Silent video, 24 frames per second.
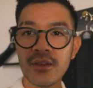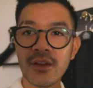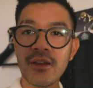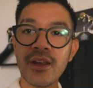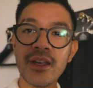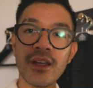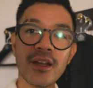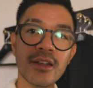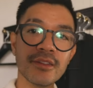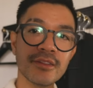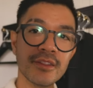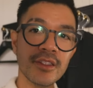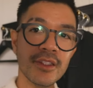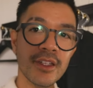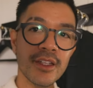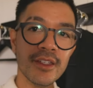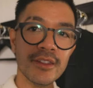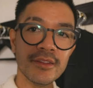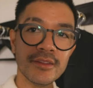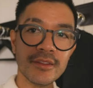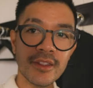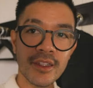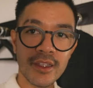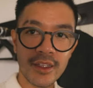All right, I'll see you
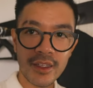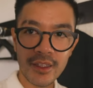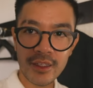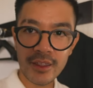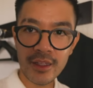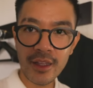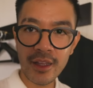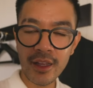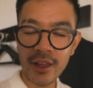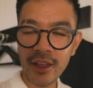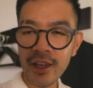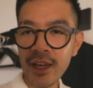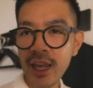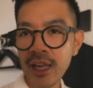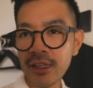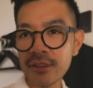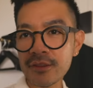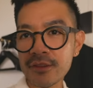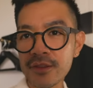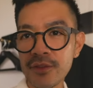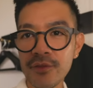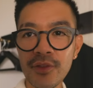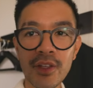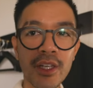guys in the
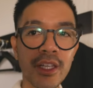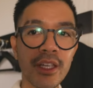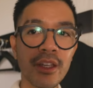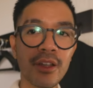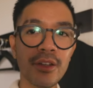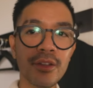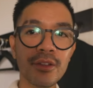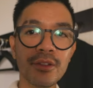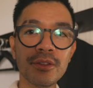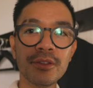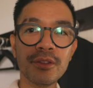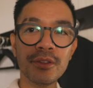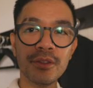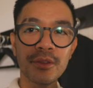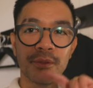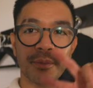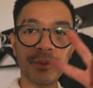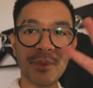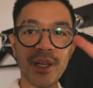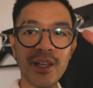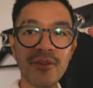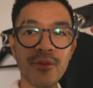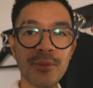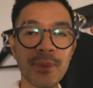next video.
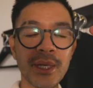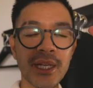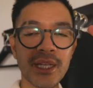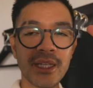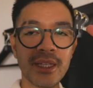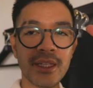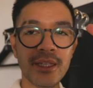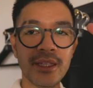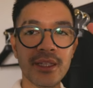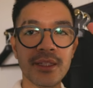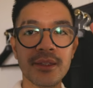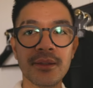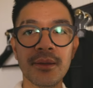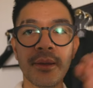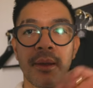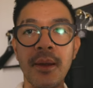Bye, buddy.